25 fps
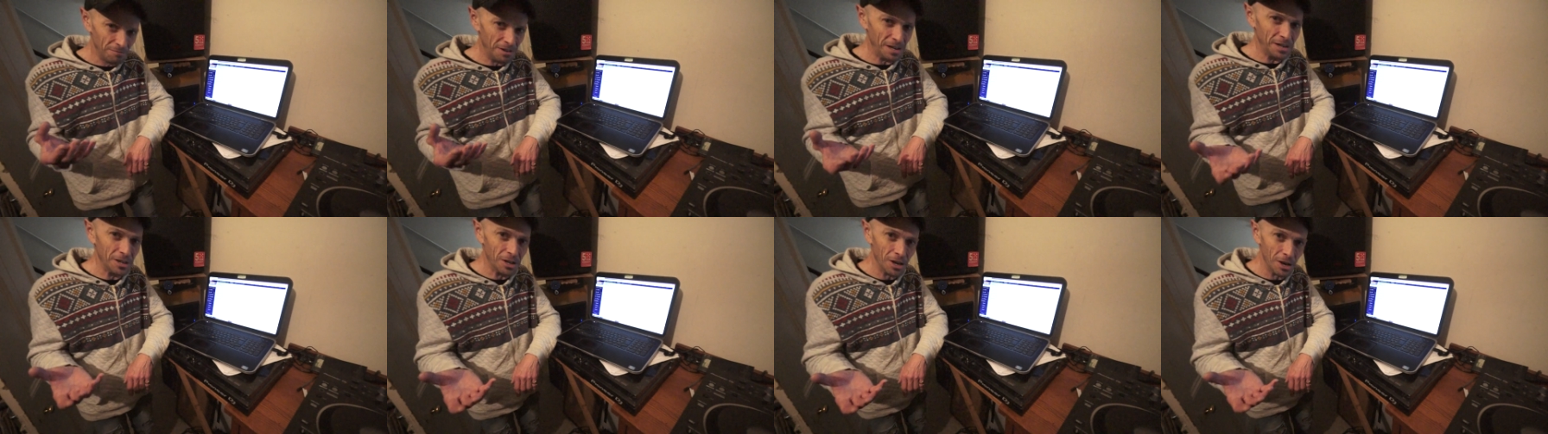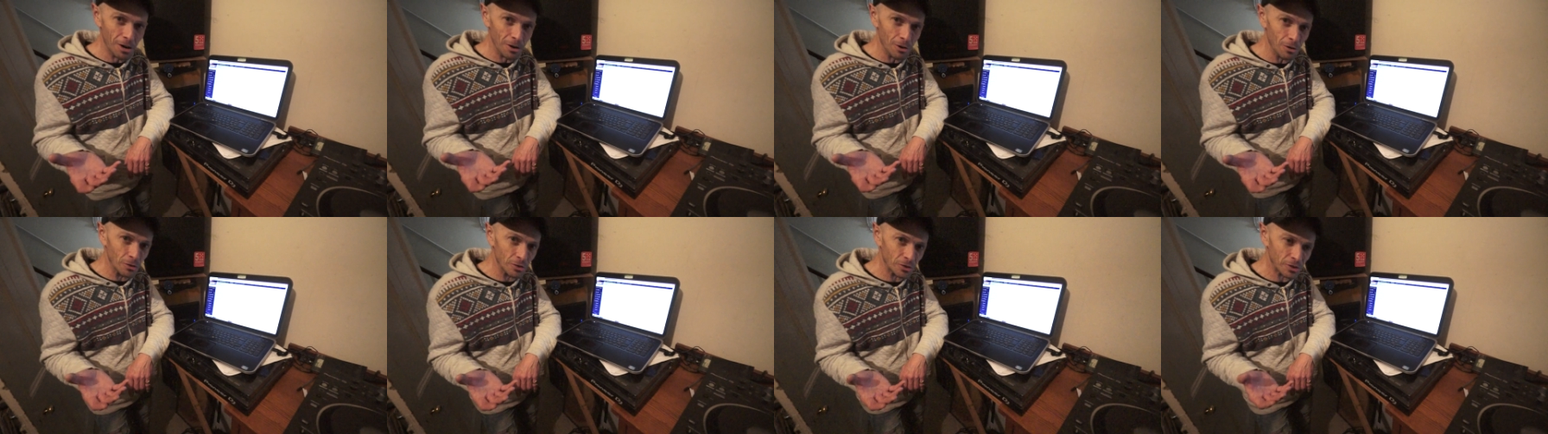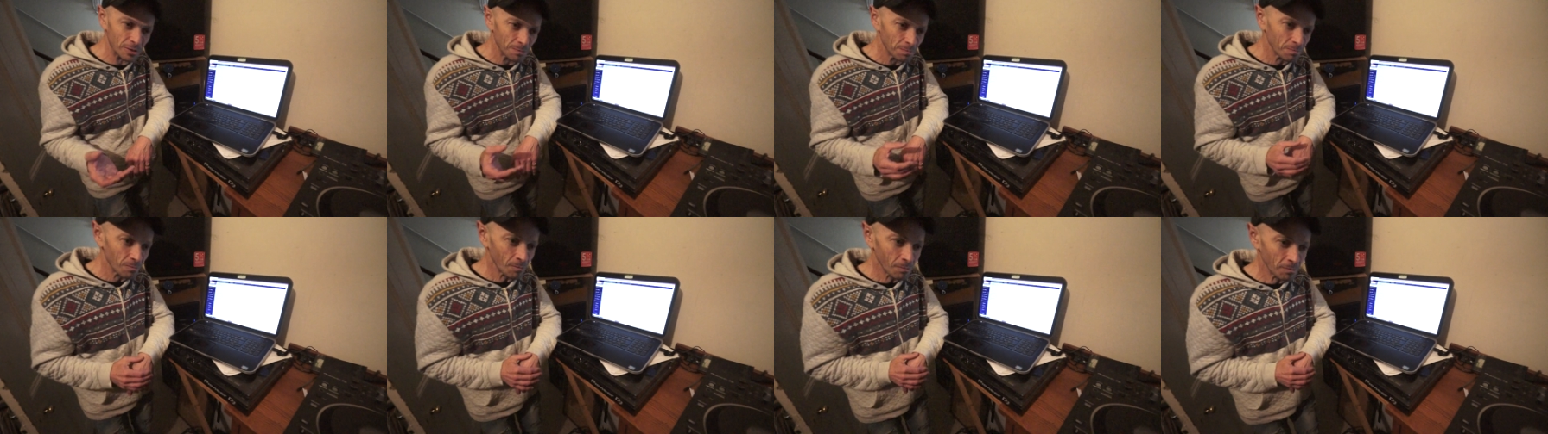
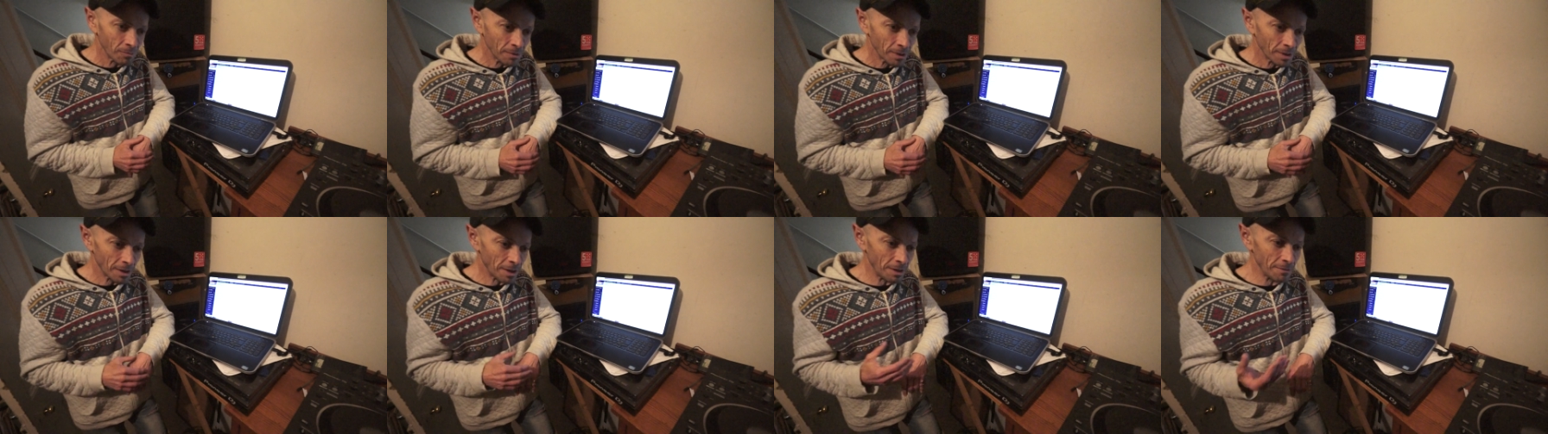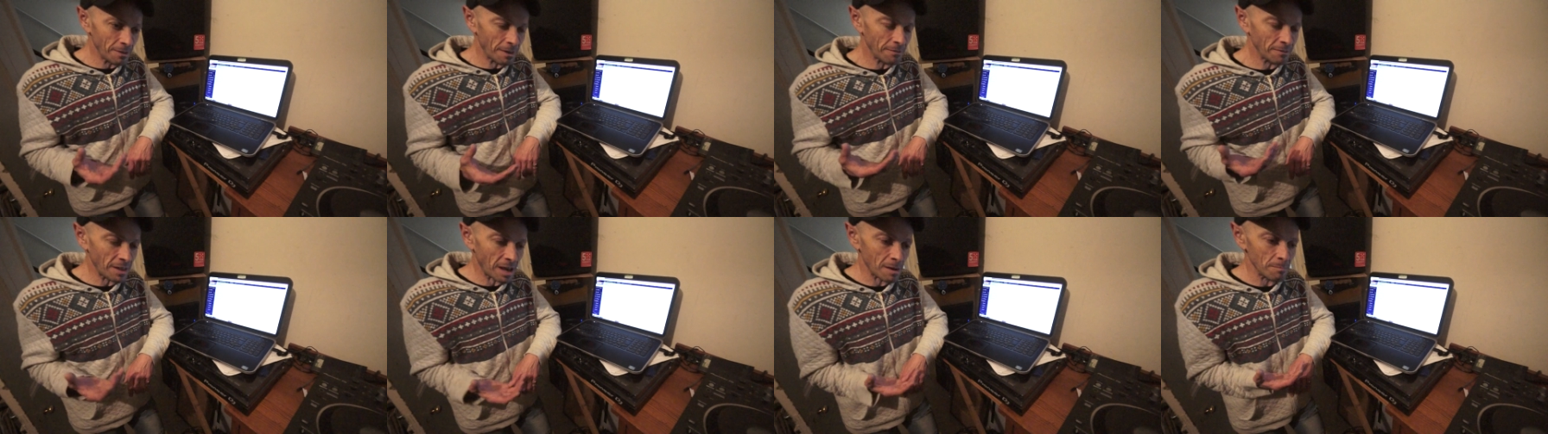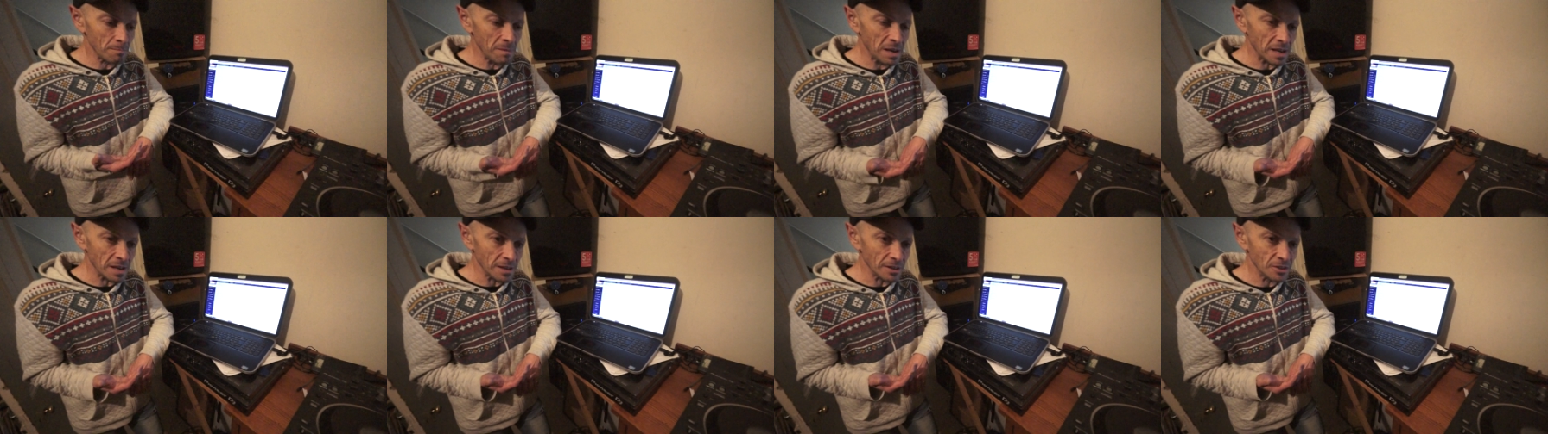videos. And then
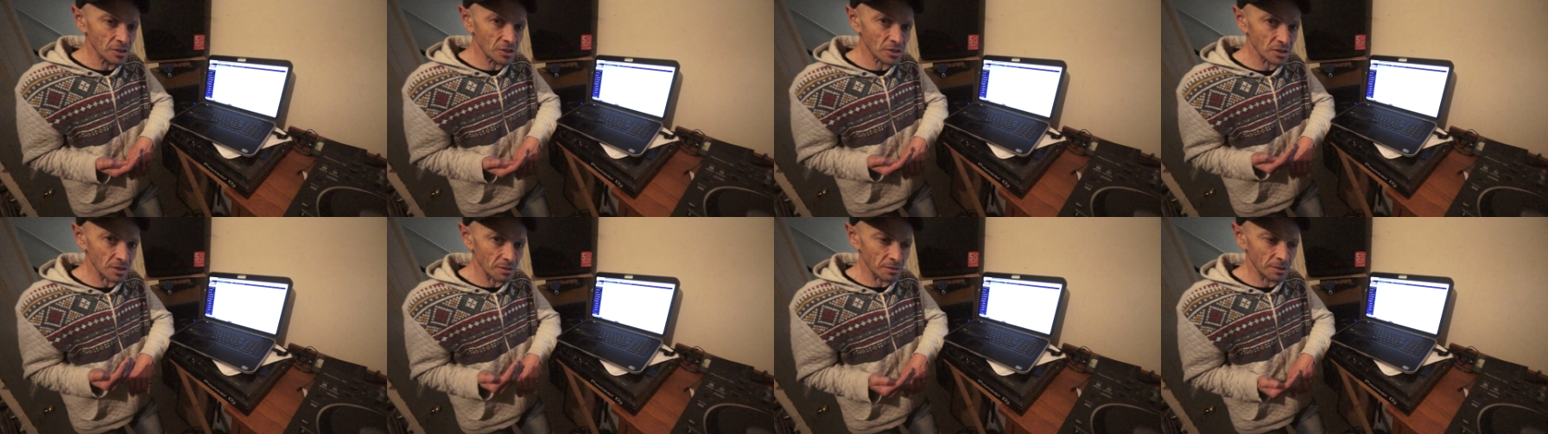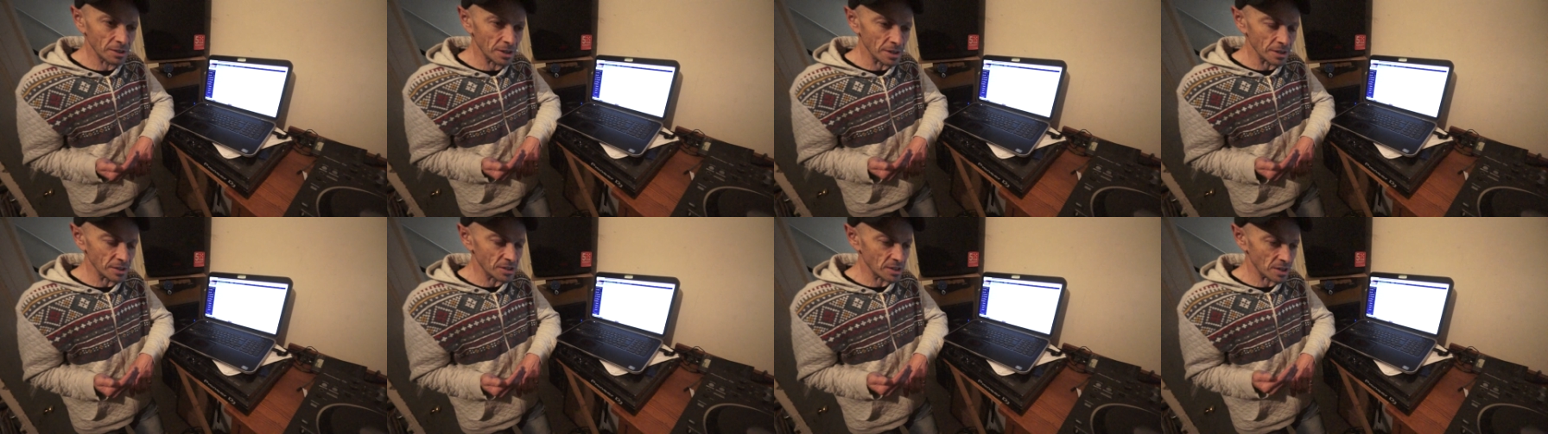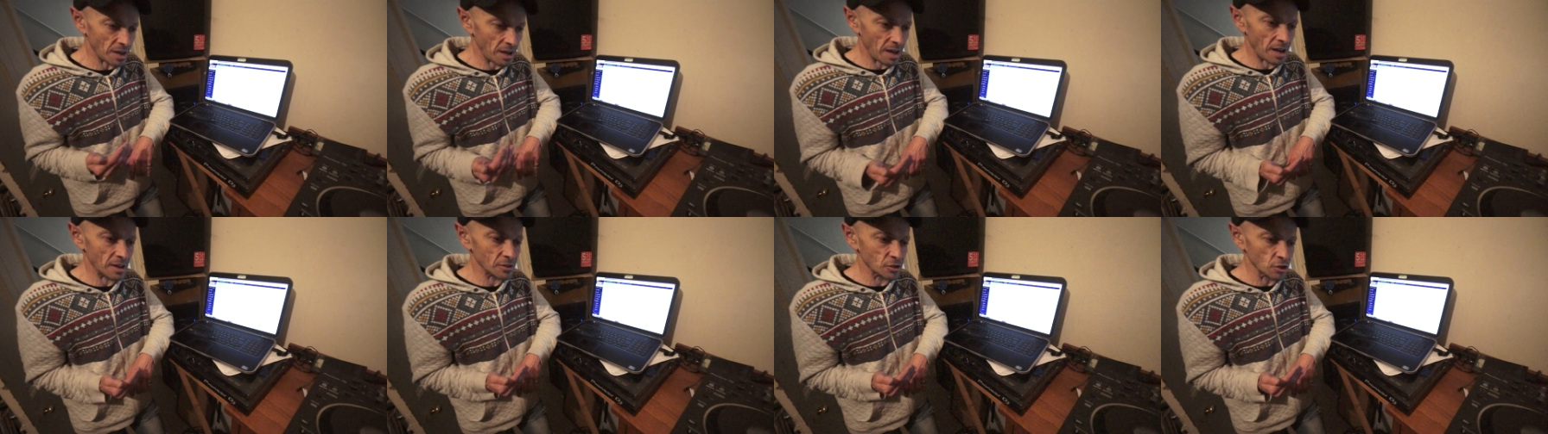that means that
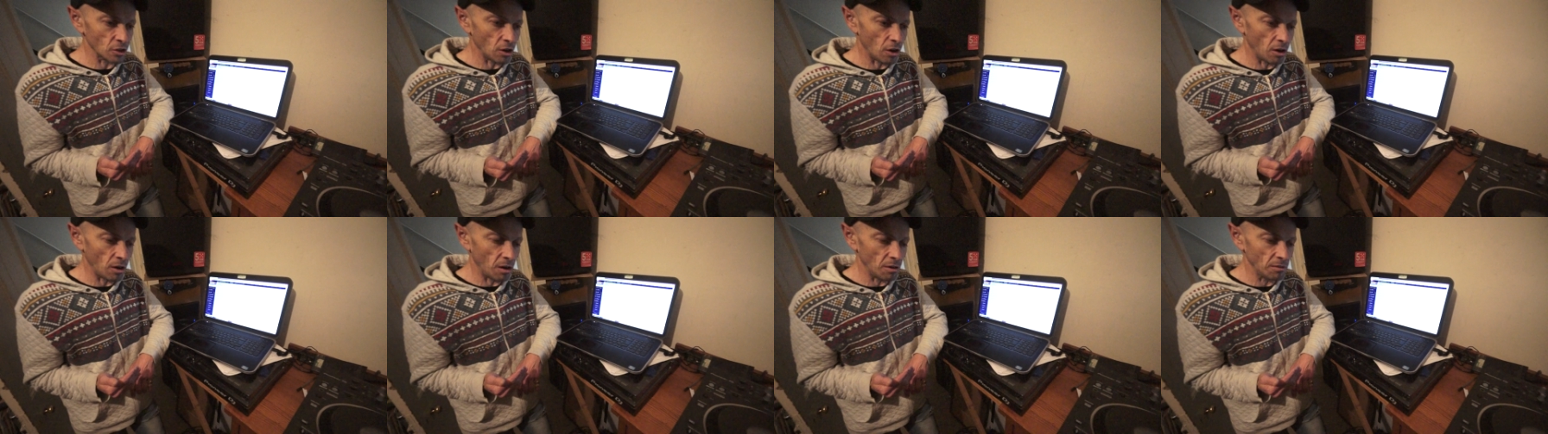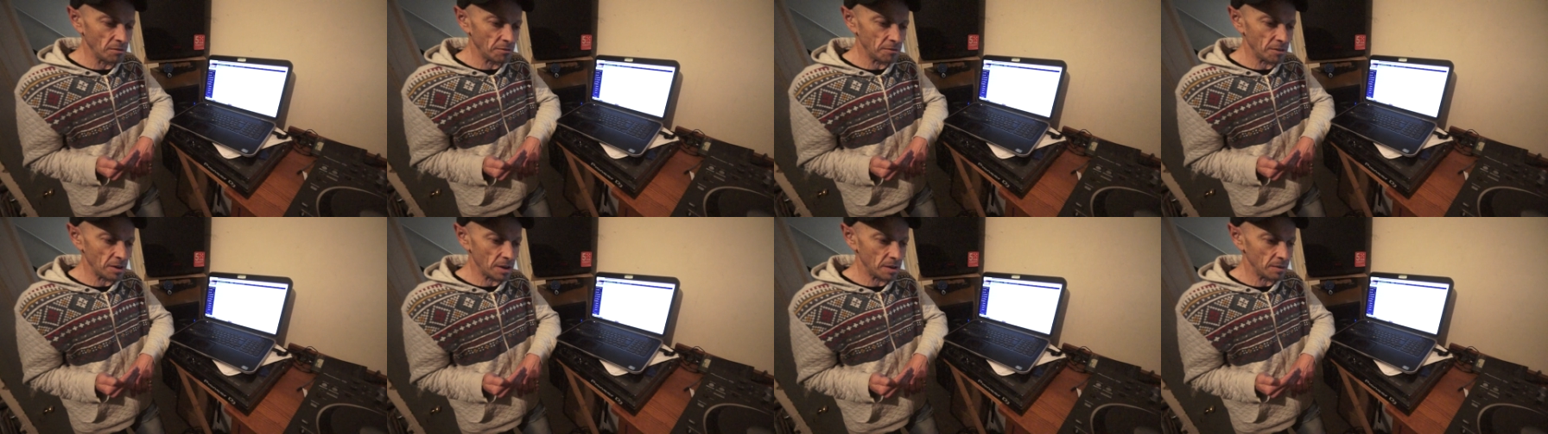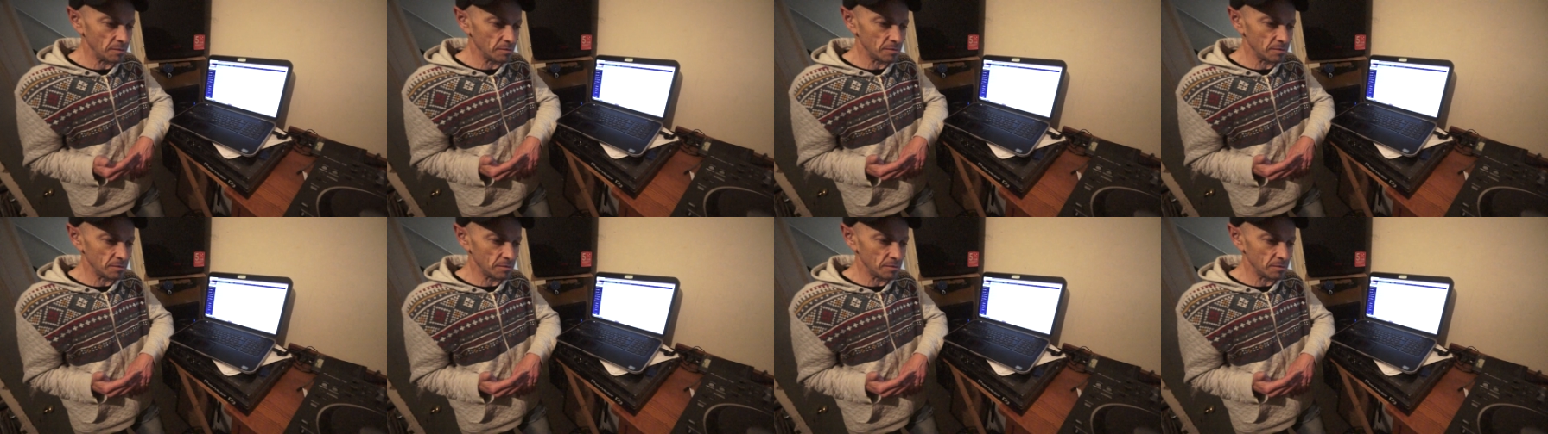as of